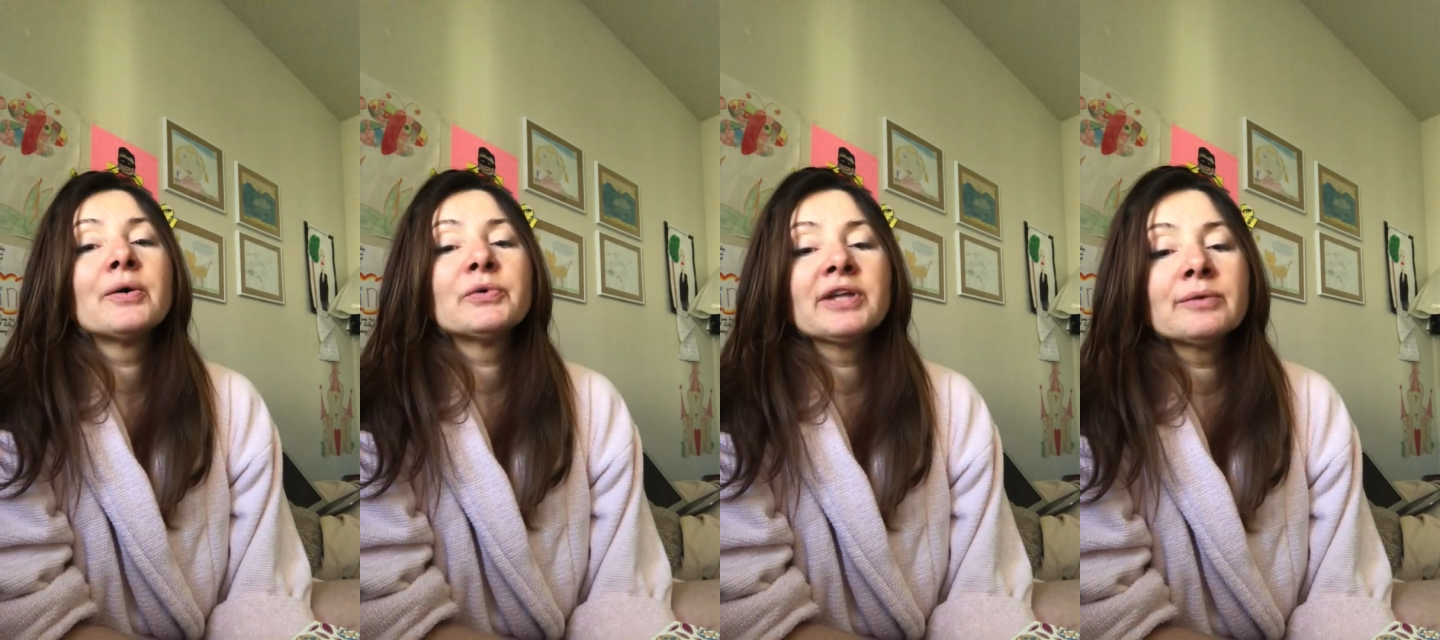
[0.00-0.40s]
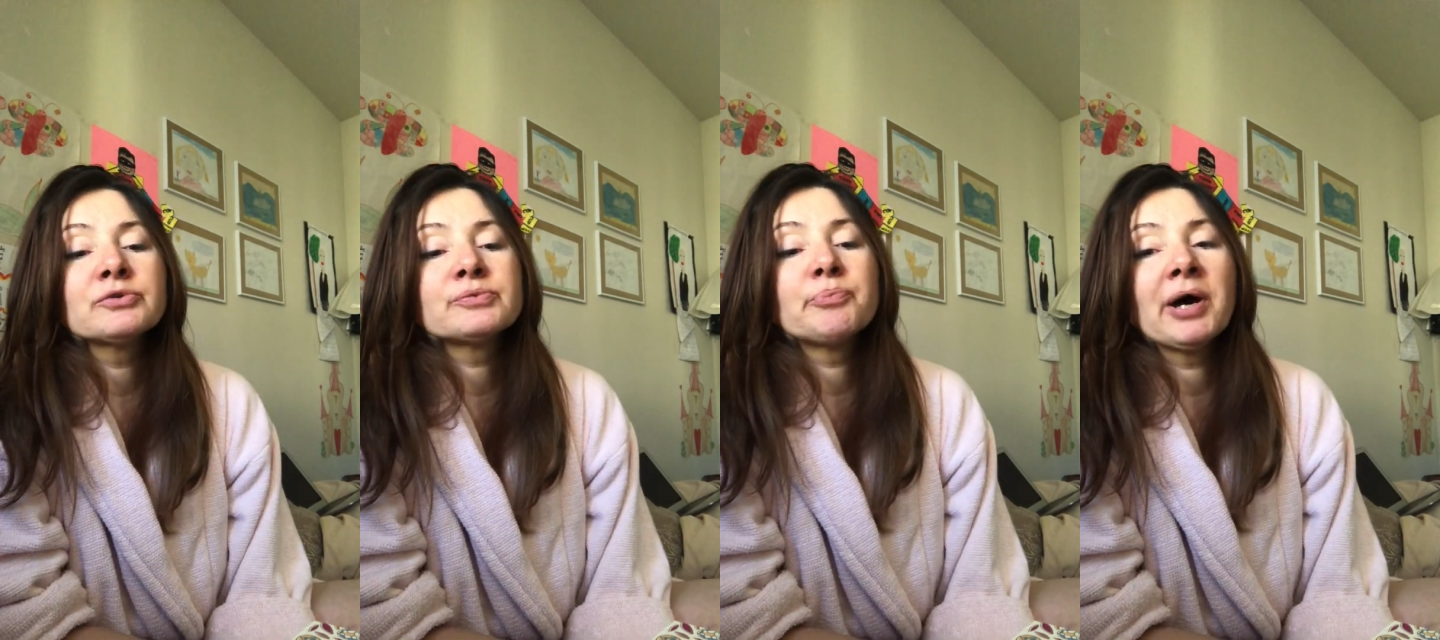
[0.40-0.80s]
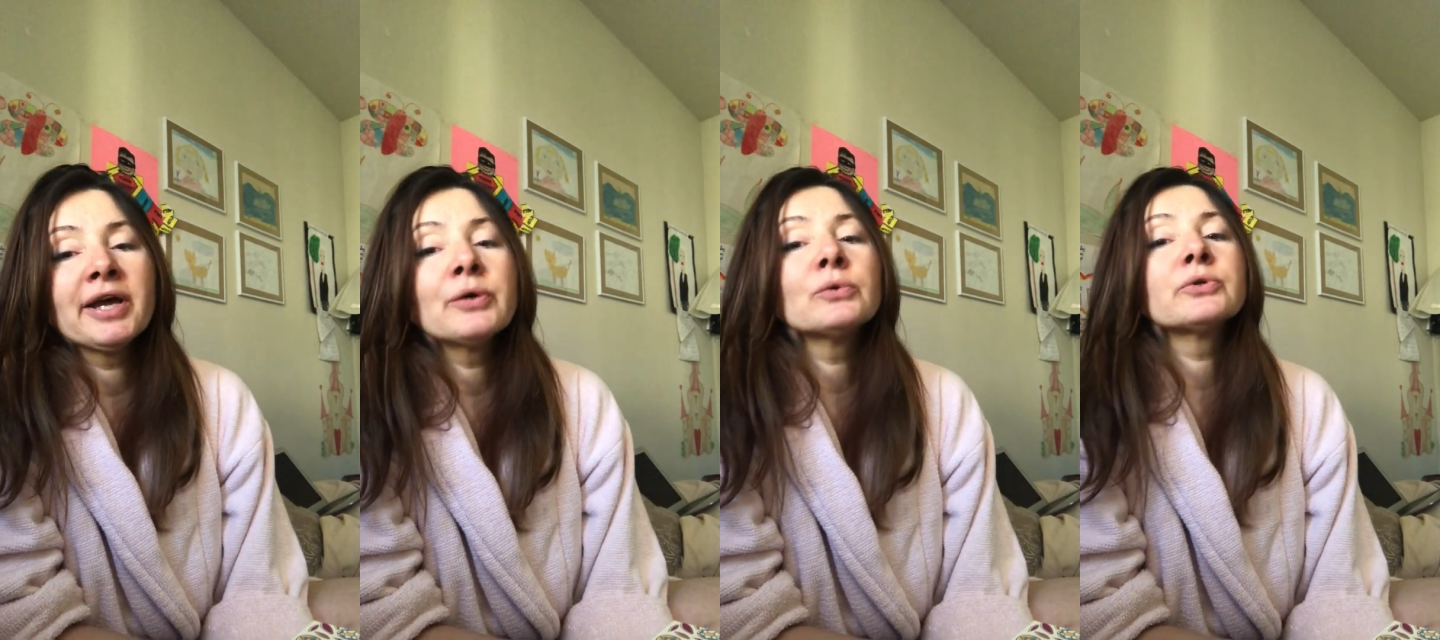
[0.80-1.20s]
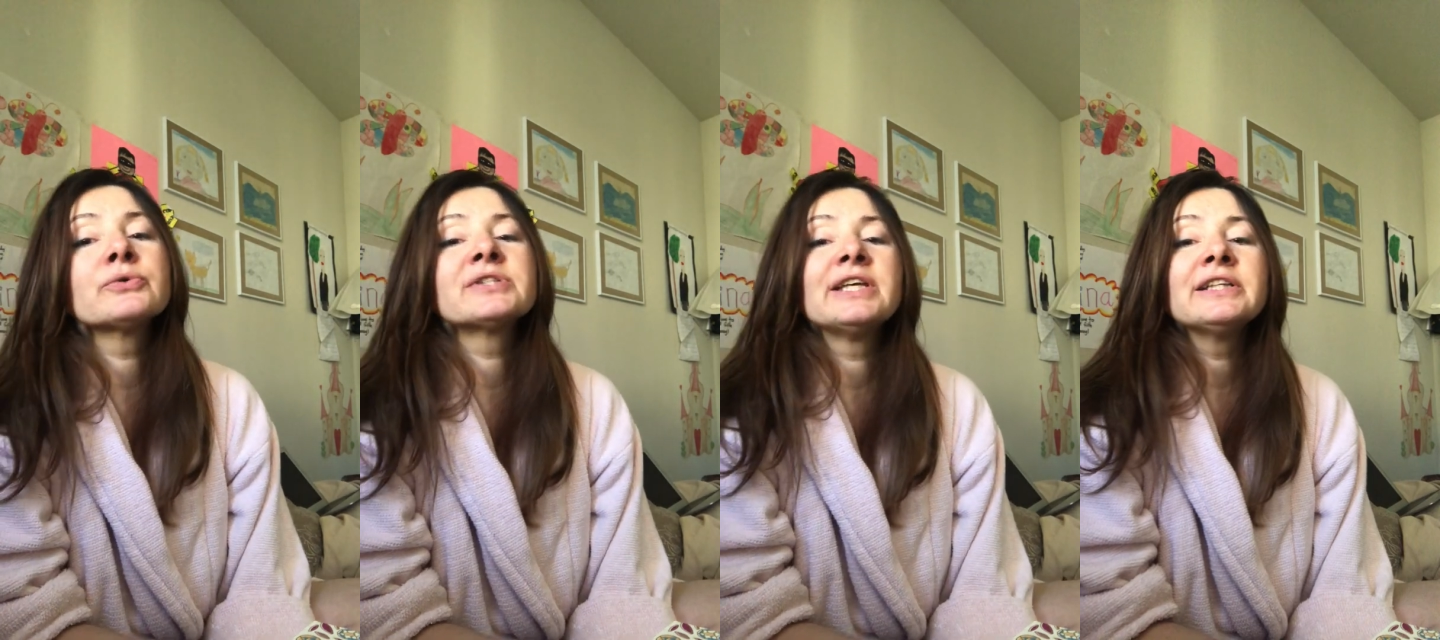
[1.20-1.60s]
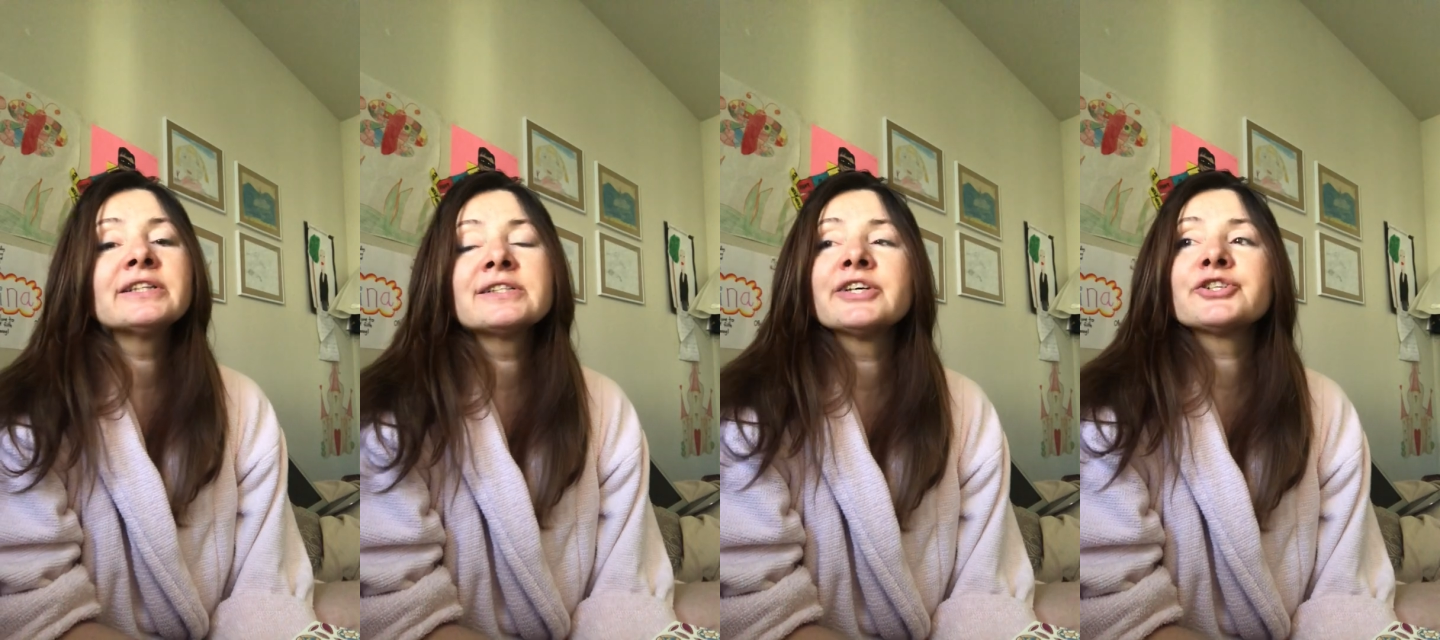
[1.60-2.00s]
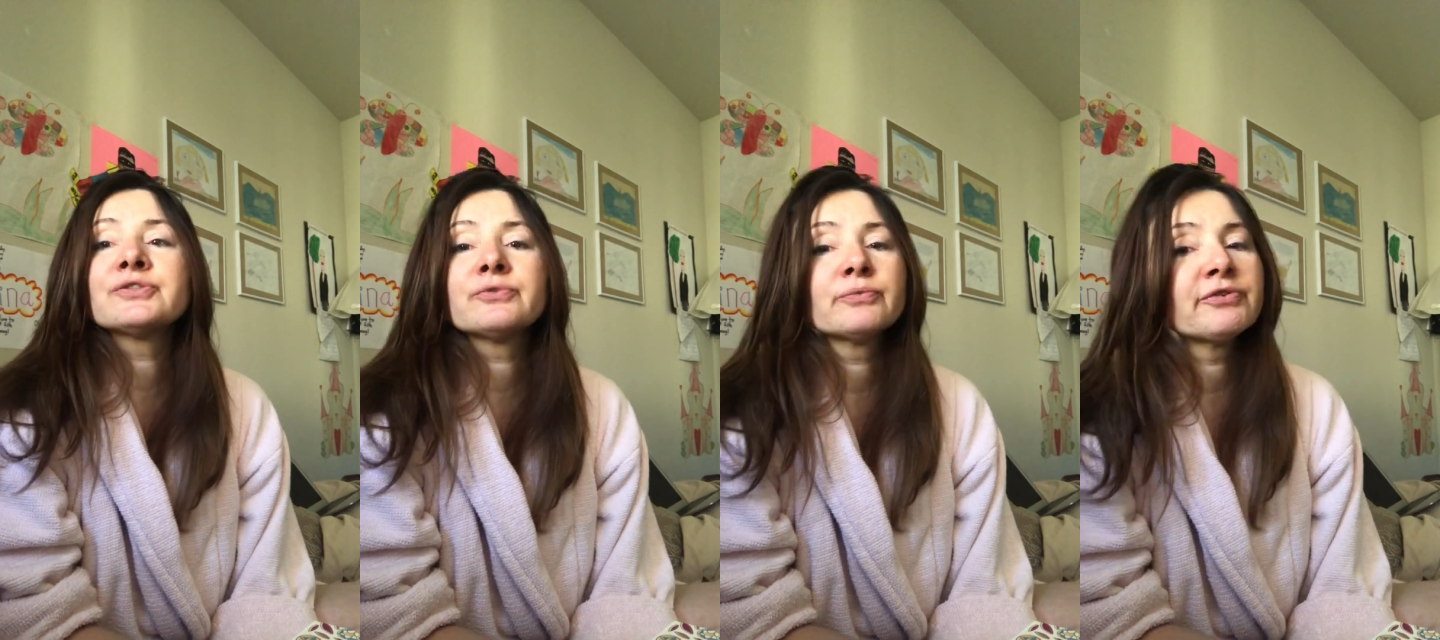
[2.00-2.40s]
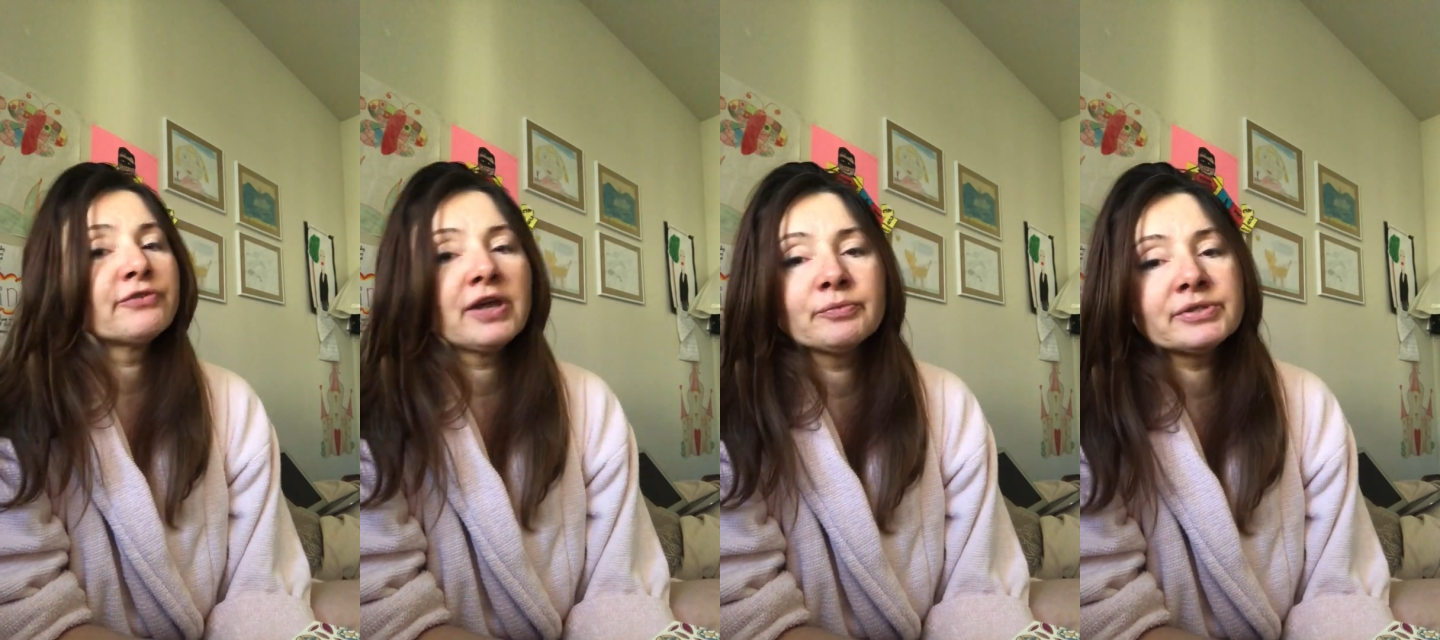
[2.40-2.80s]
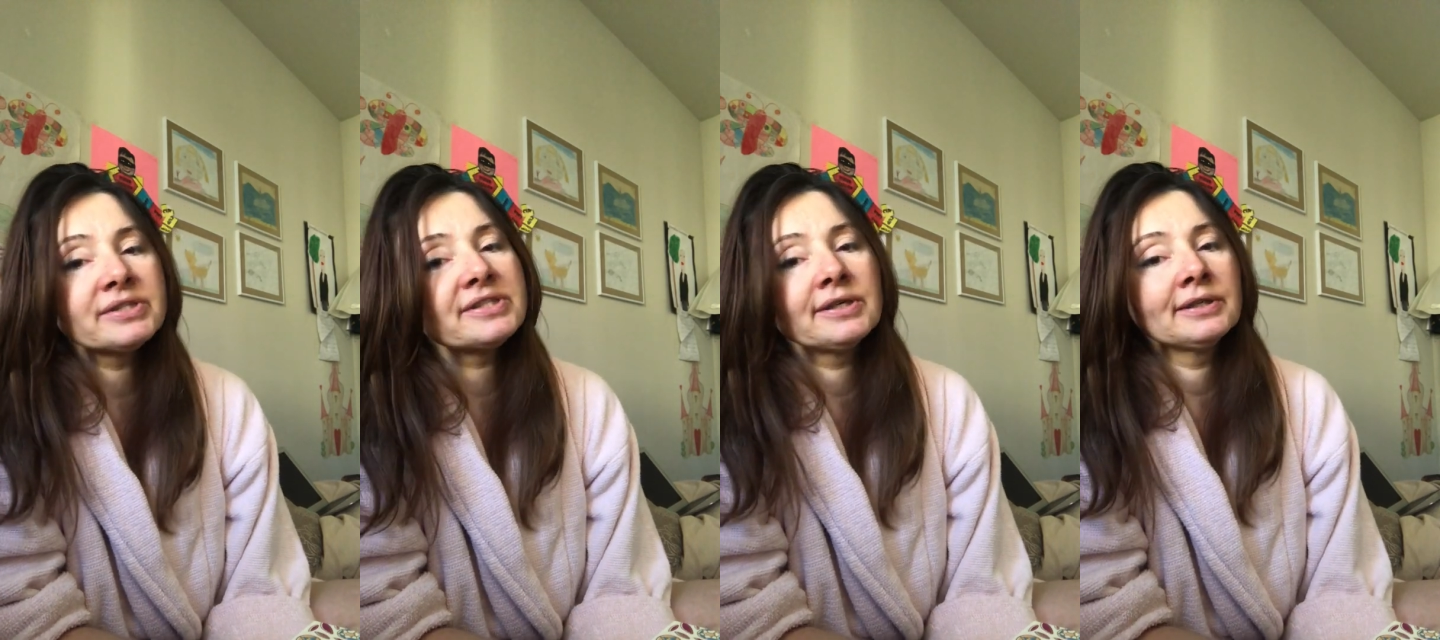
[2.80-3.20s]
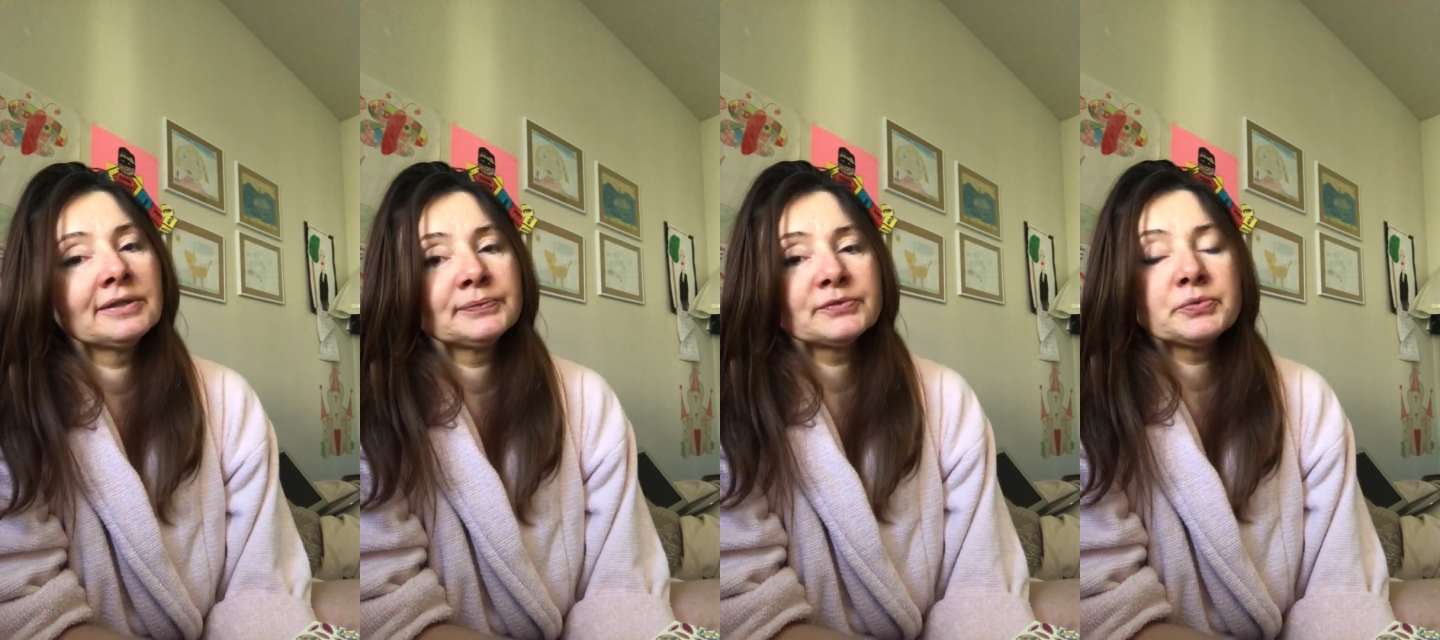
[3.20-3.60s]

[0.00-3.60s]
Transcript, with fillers: when I was buying all those healing sessions from the famous um,